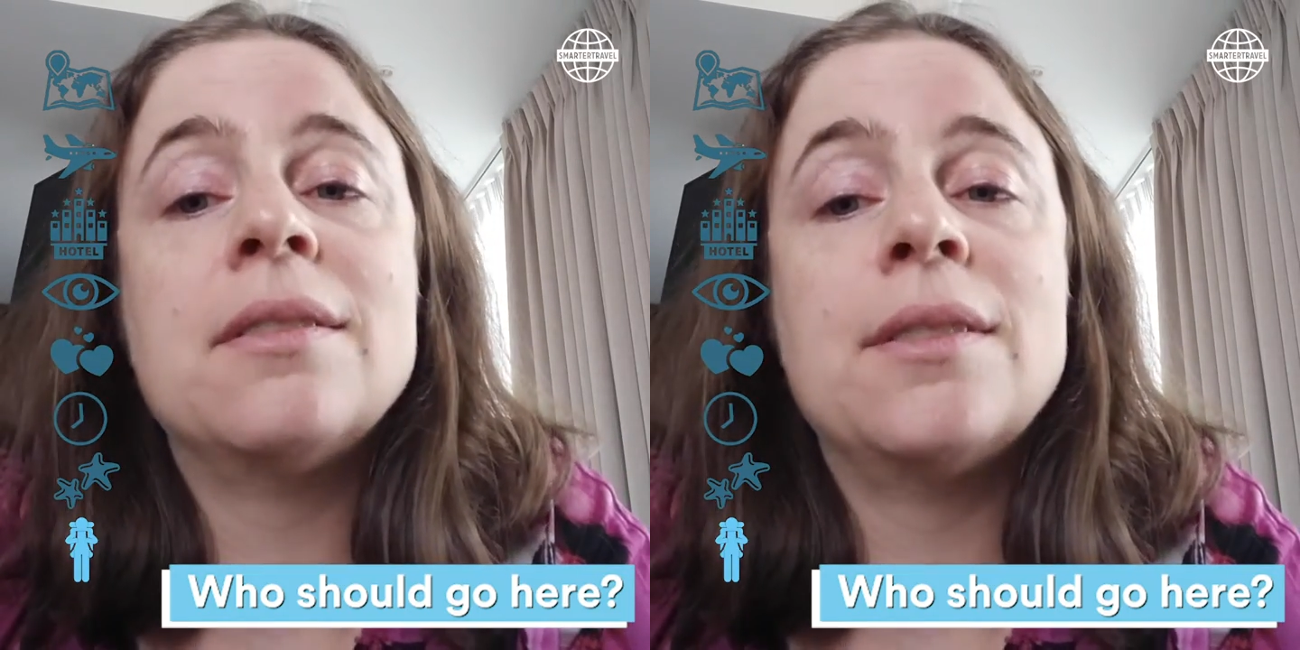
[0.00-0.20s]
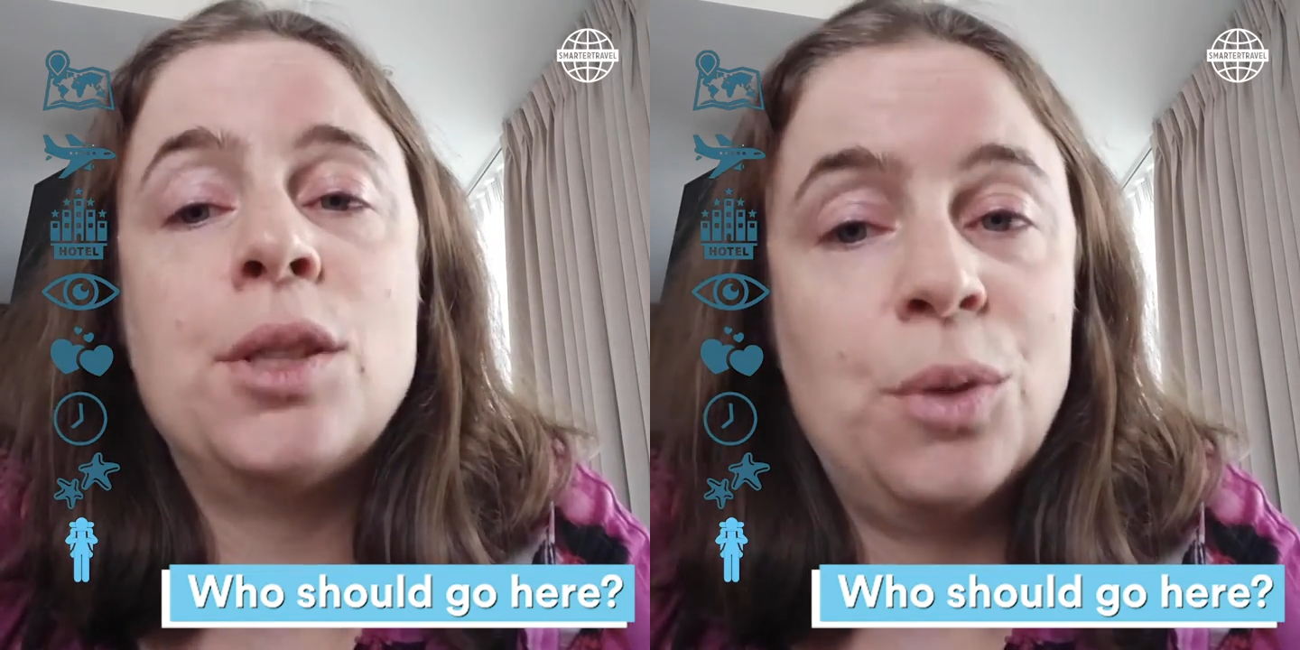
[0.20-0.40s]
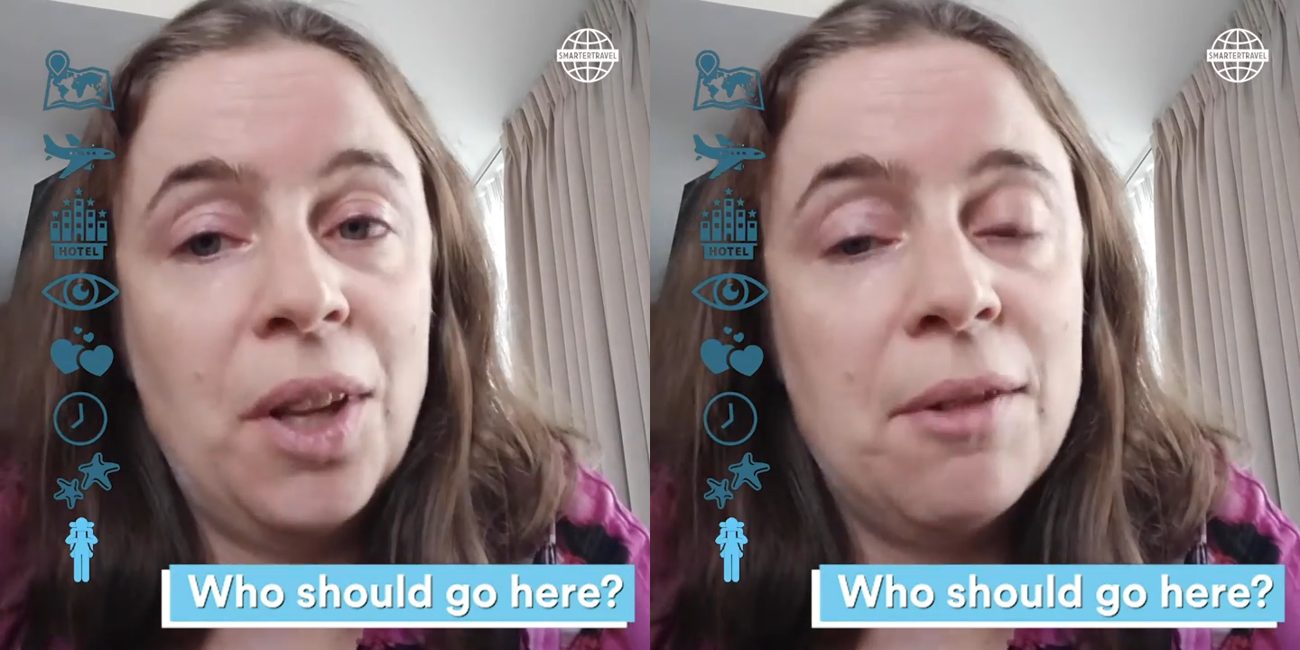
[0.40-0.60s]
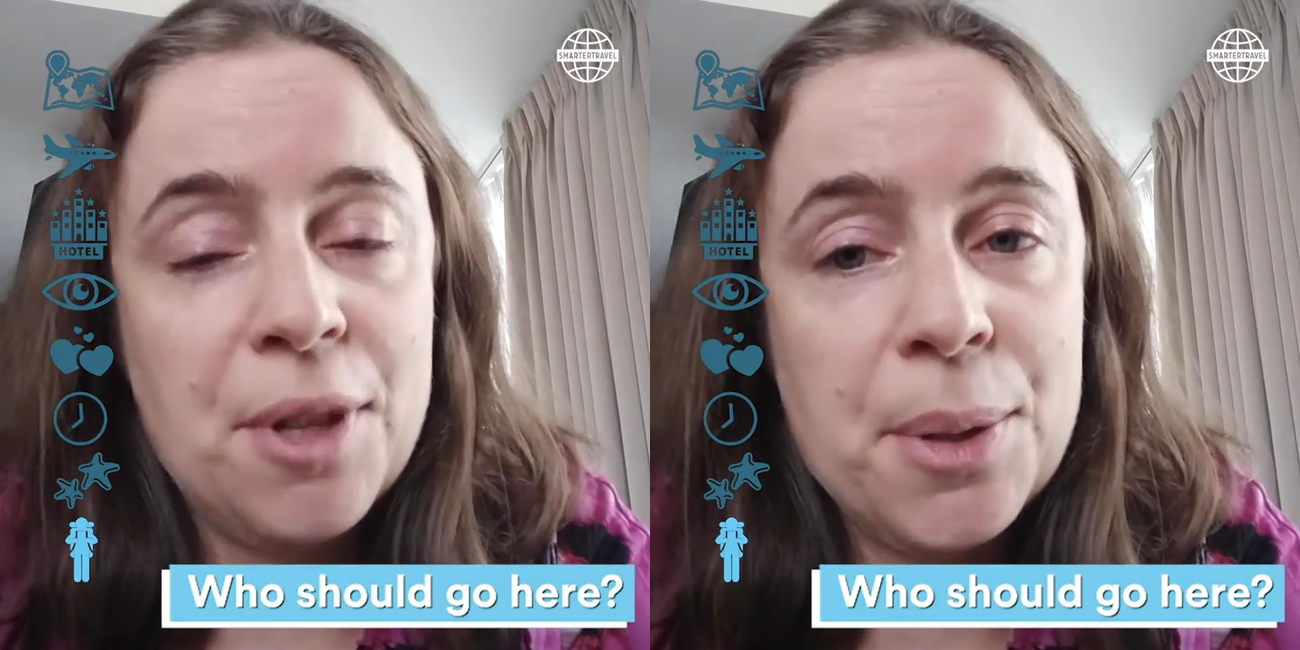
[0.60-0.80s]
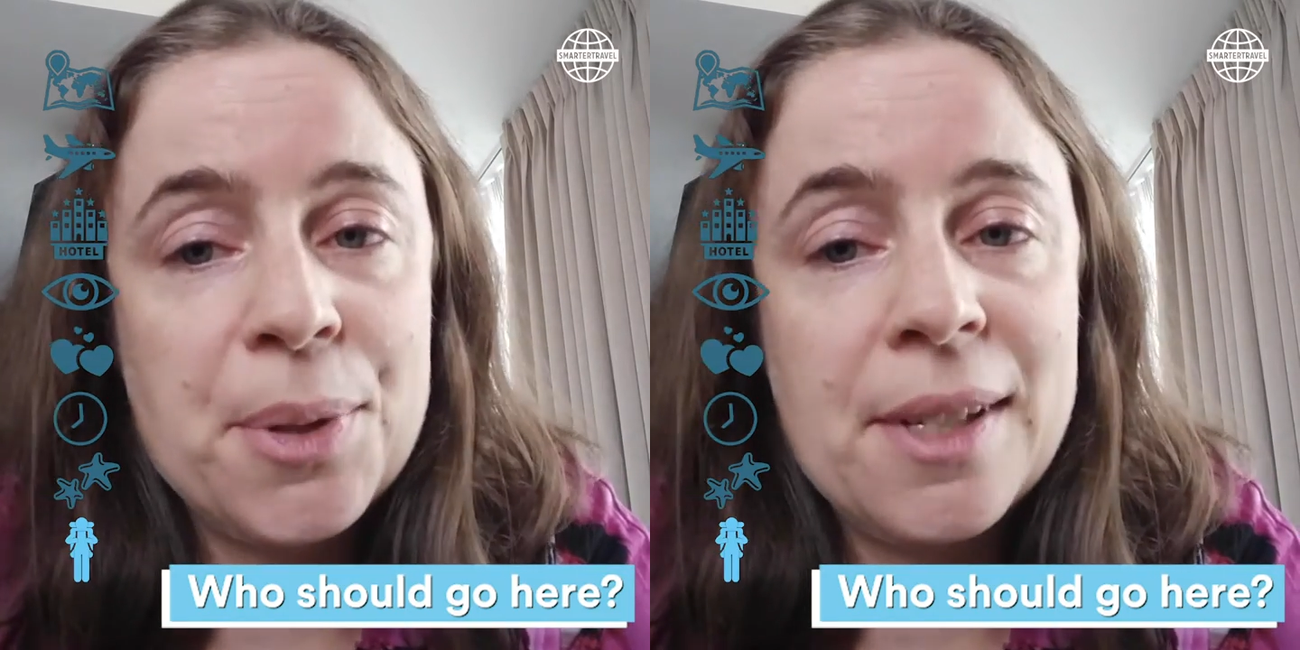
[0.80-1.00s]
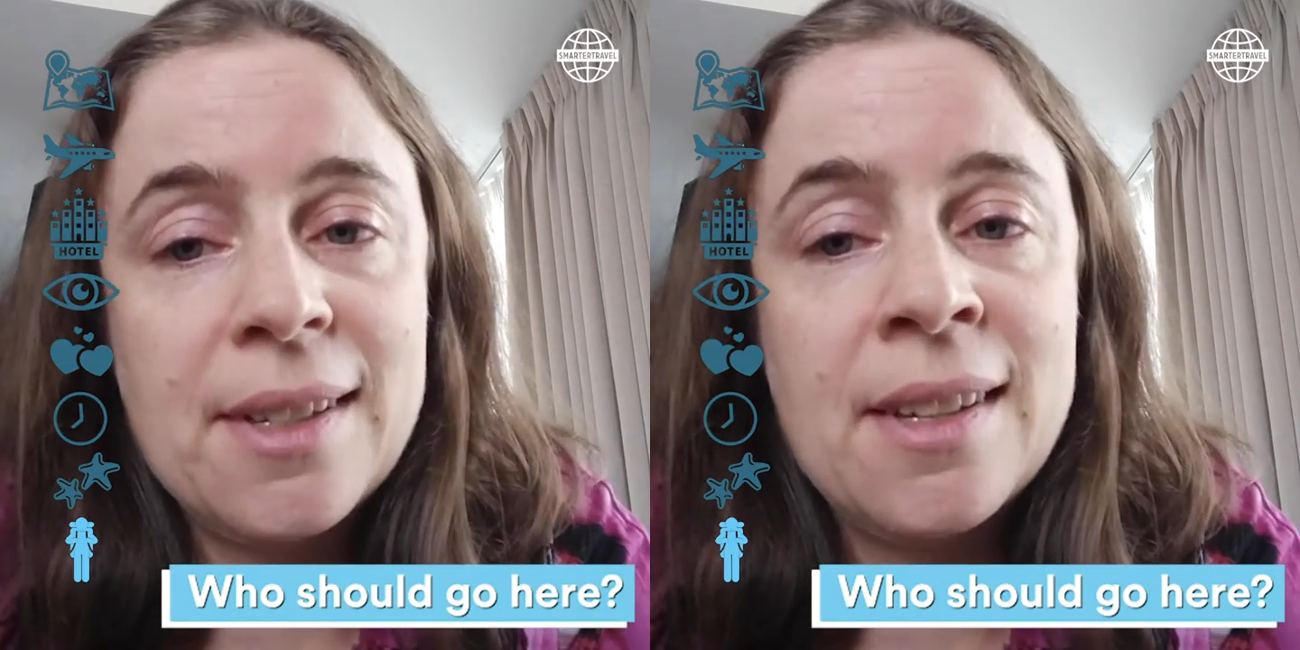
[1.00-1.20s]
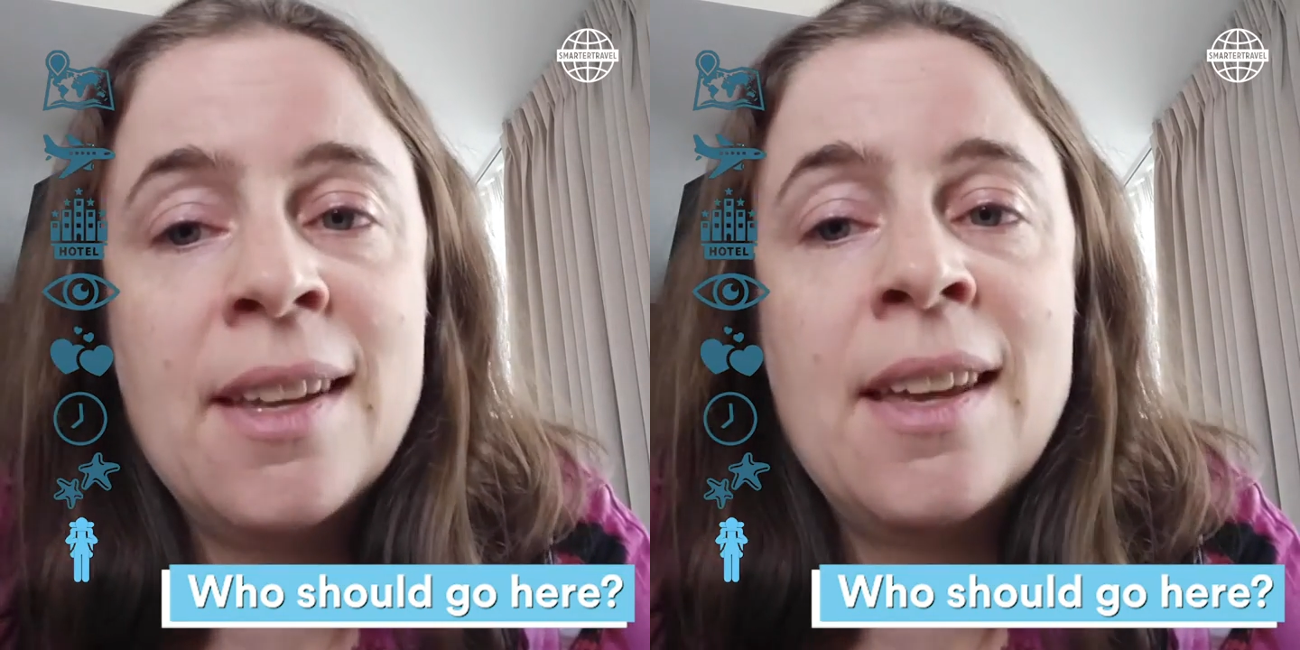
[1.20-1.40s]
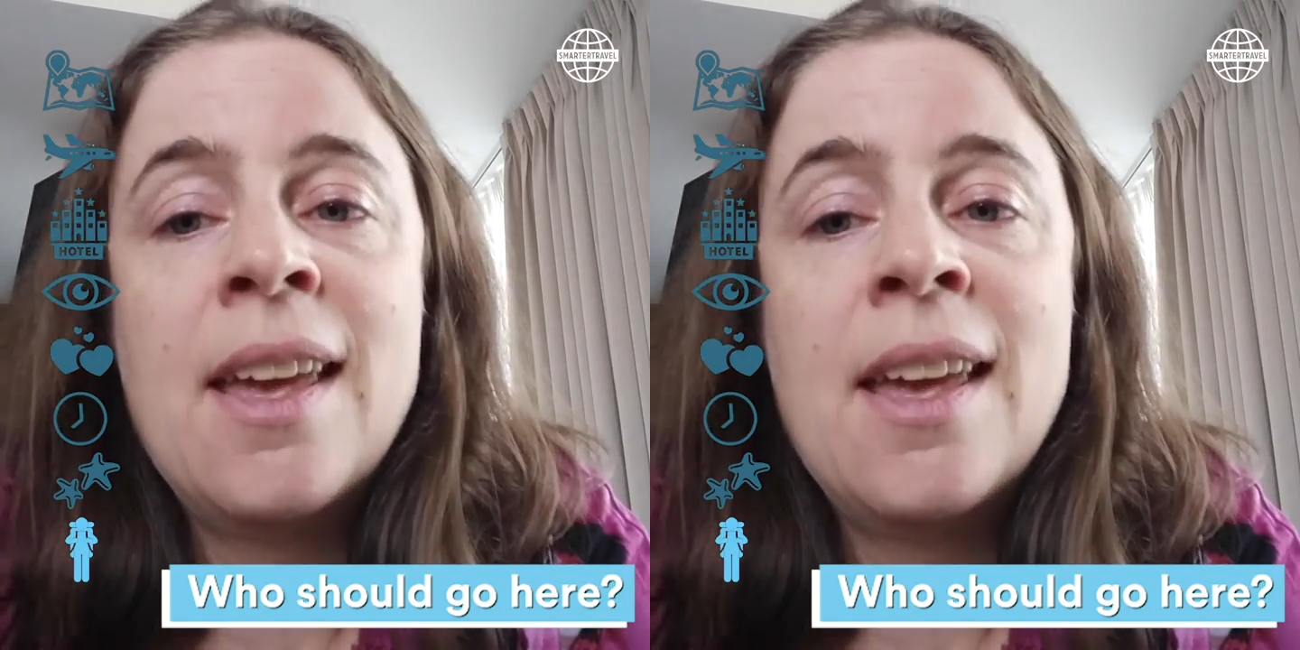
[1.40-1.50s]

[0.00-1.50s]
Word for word: you will love Houston.